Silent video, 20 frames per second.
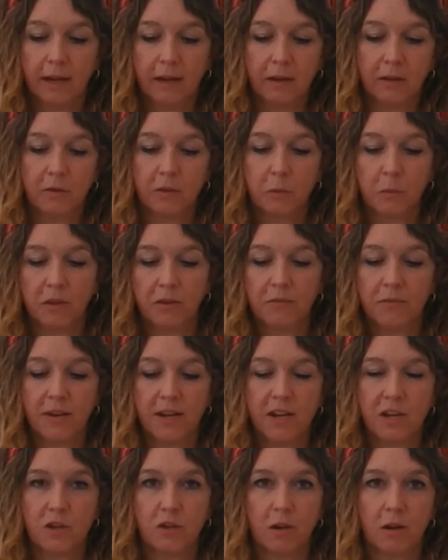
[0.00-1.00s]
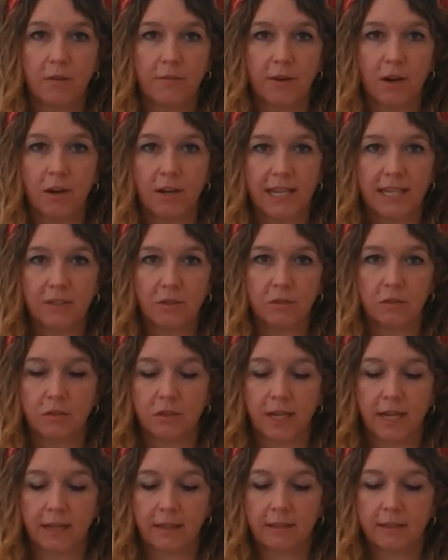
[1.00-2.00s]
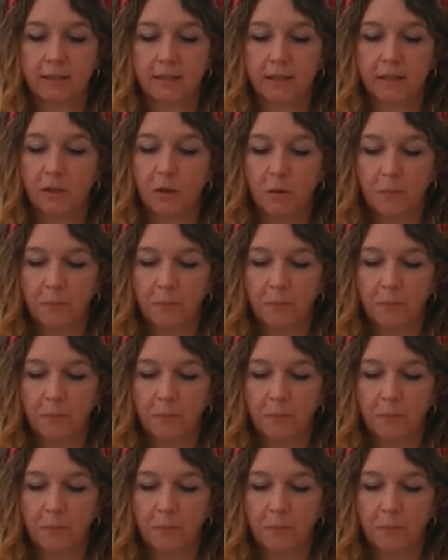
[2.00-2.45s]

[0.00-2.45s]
How do we finish off our little chicks?